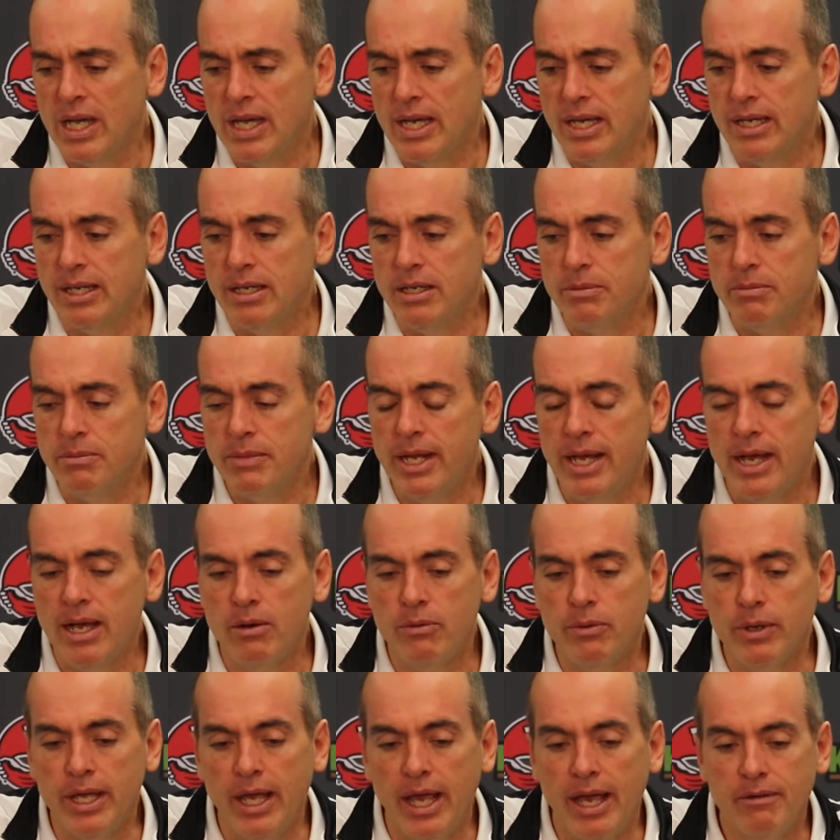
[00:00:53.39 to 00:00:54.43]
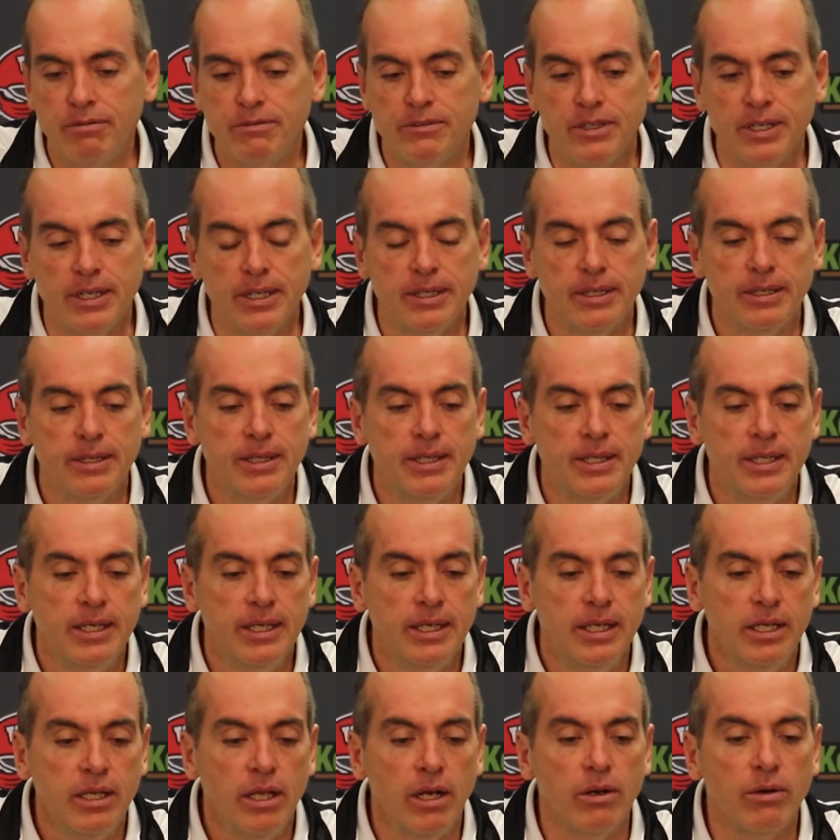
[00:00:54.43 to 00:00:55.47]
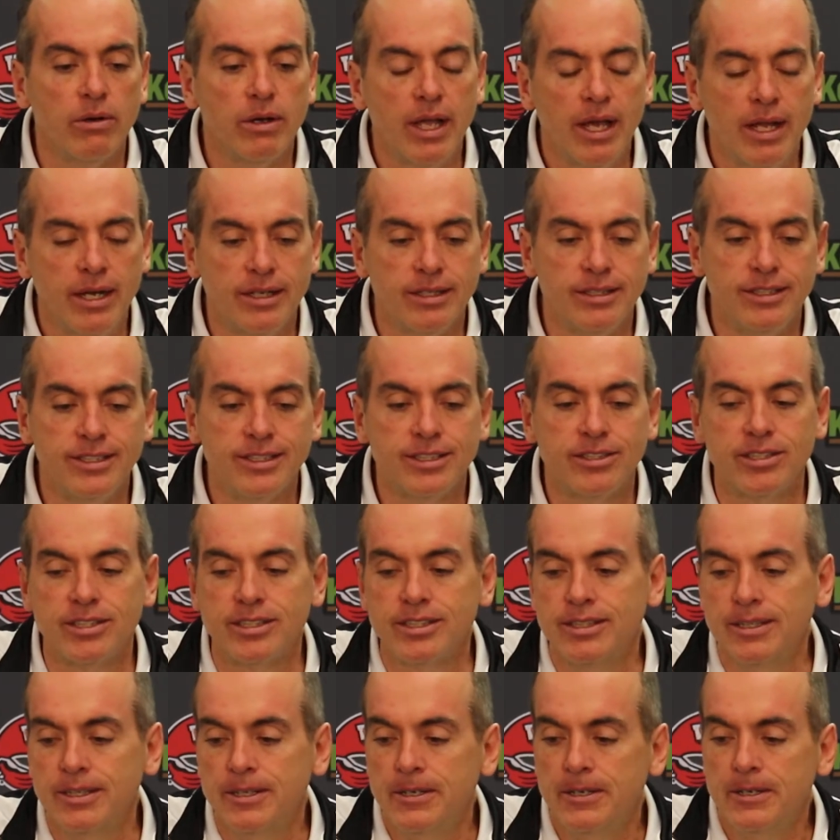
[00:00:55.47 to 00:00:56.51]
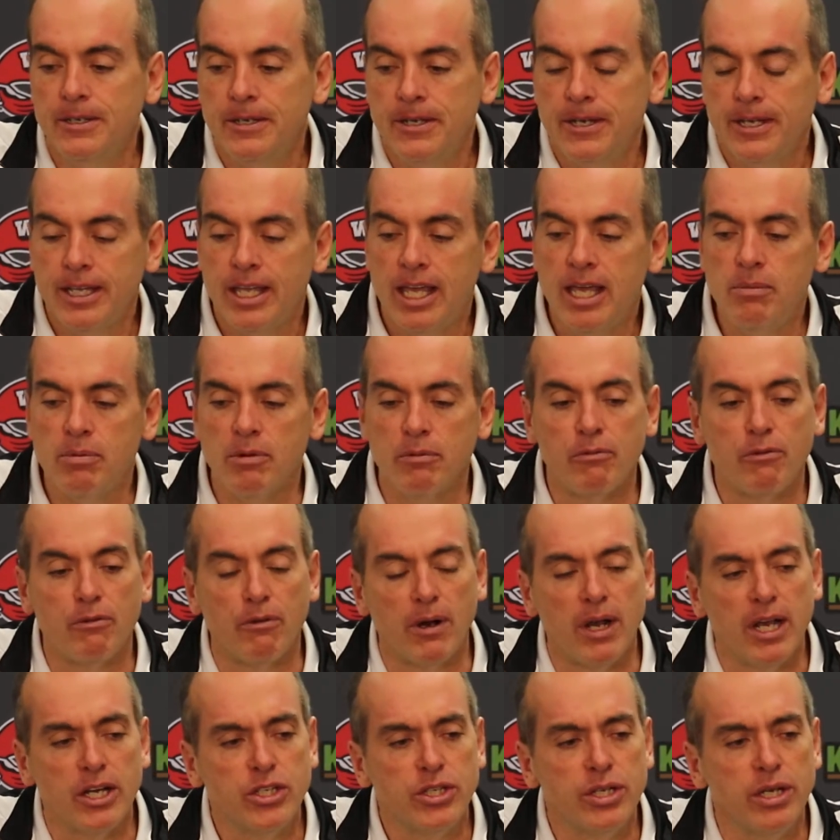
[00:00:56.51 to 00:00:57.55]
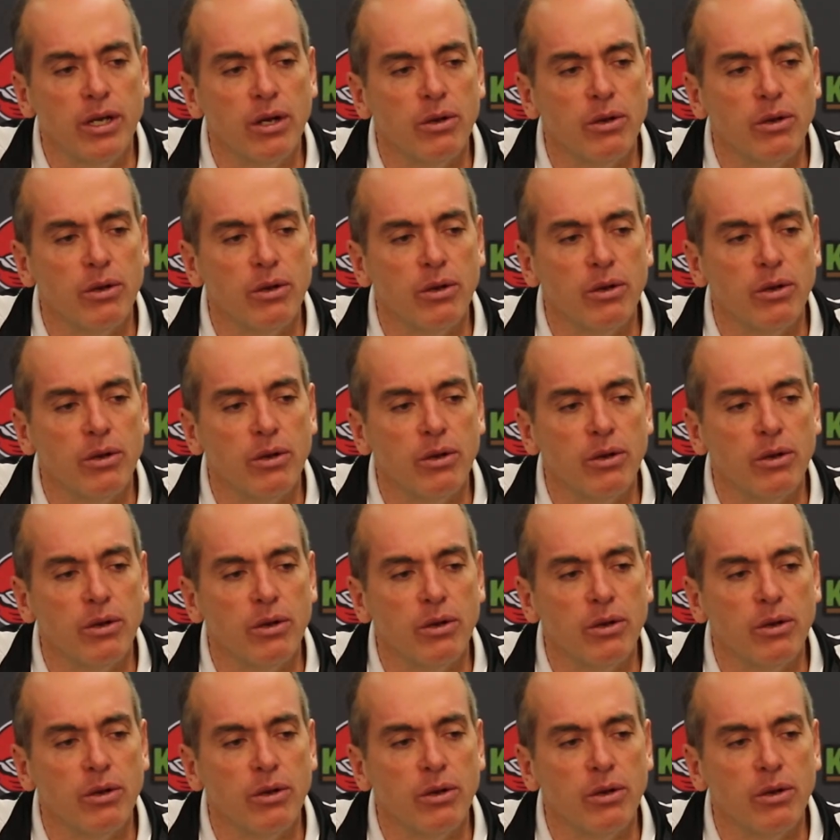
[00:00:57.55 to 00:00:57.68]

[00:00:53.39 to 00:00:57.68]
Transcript: um, now we have to, you know, kind of just keep them fresh.